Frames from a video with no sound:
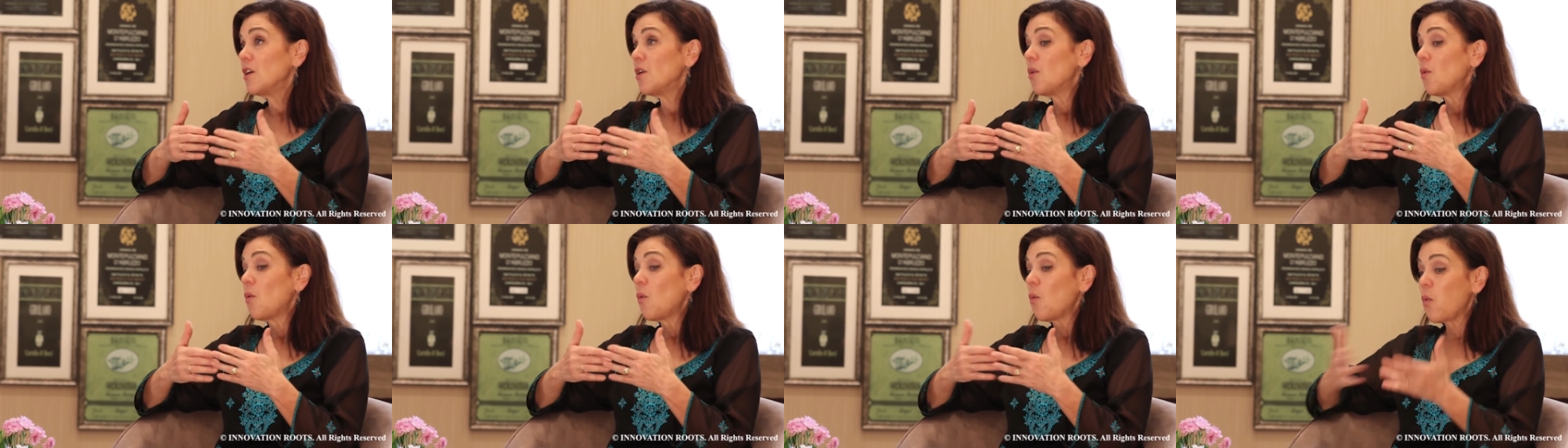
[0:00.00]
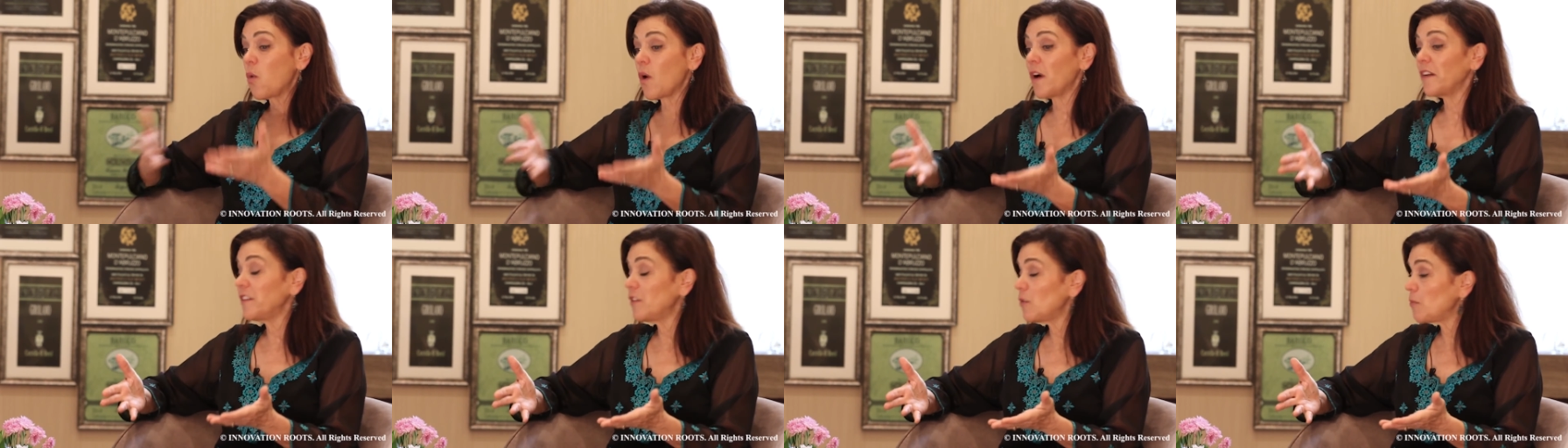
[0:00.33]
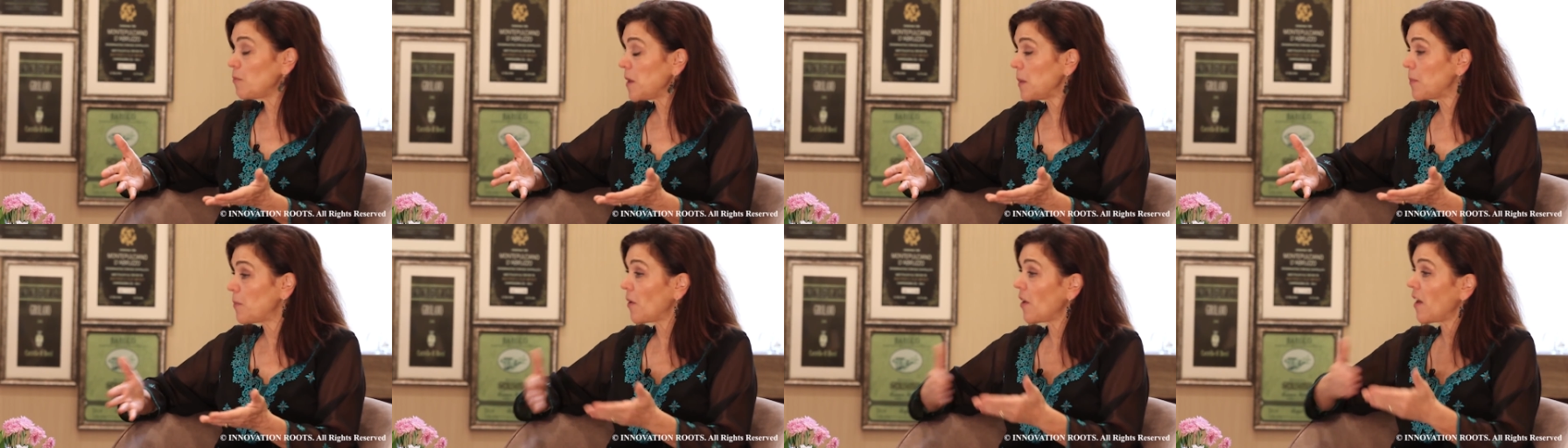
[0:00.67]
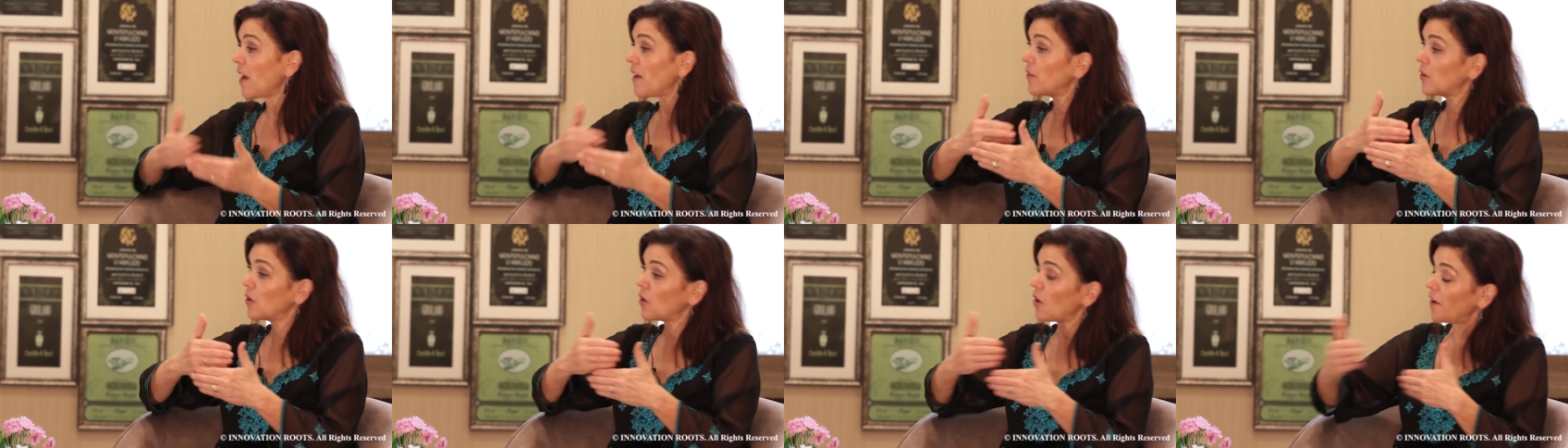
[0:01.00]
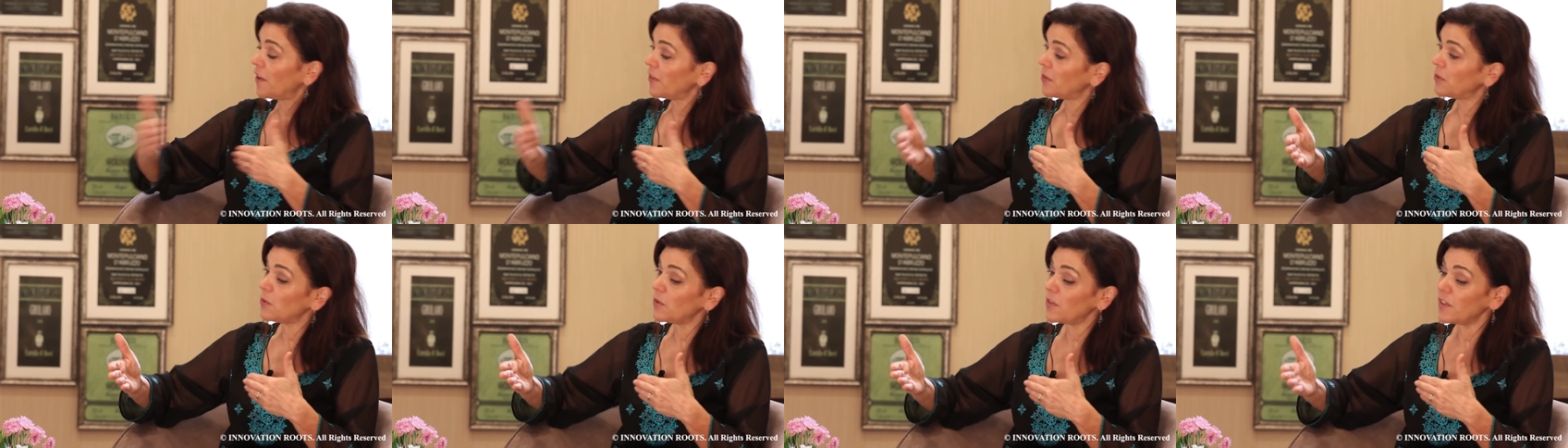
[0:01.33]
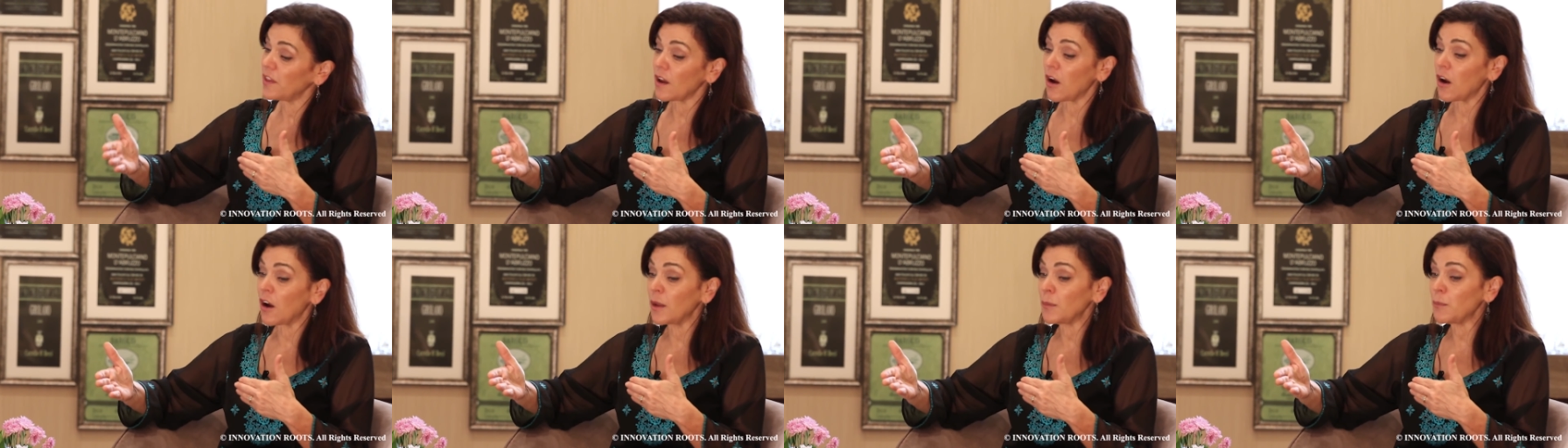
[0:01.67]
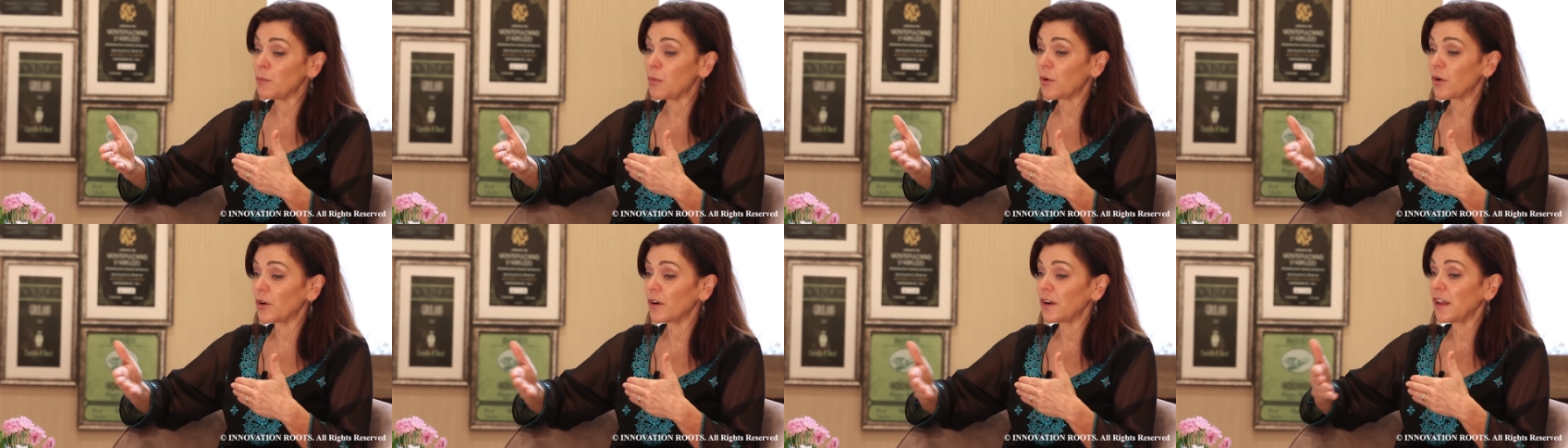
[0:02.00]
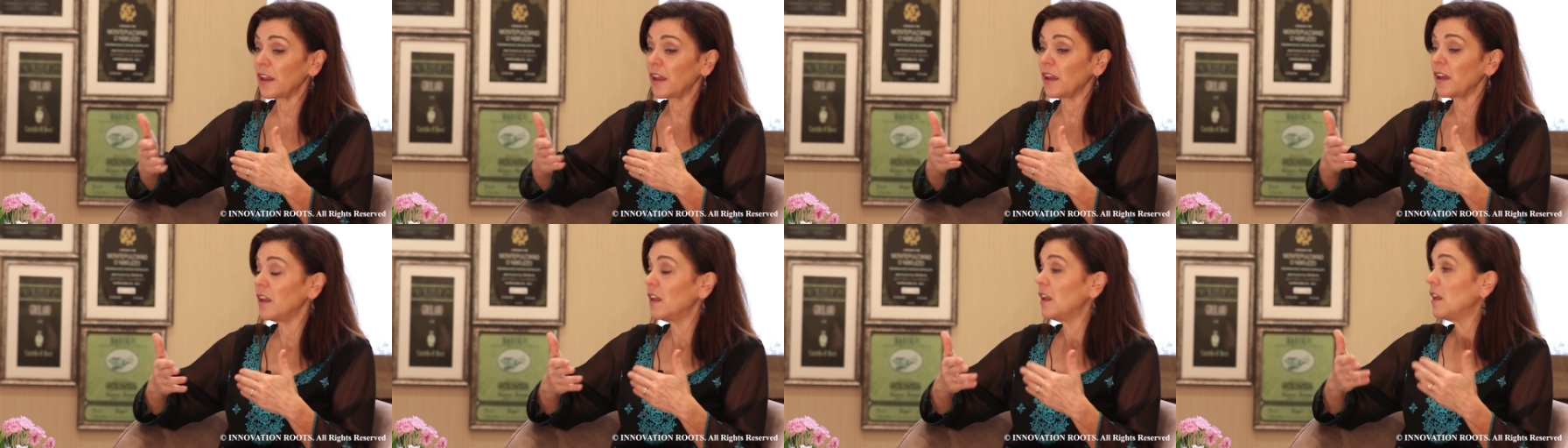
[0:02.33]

once people have gone through the onboarding,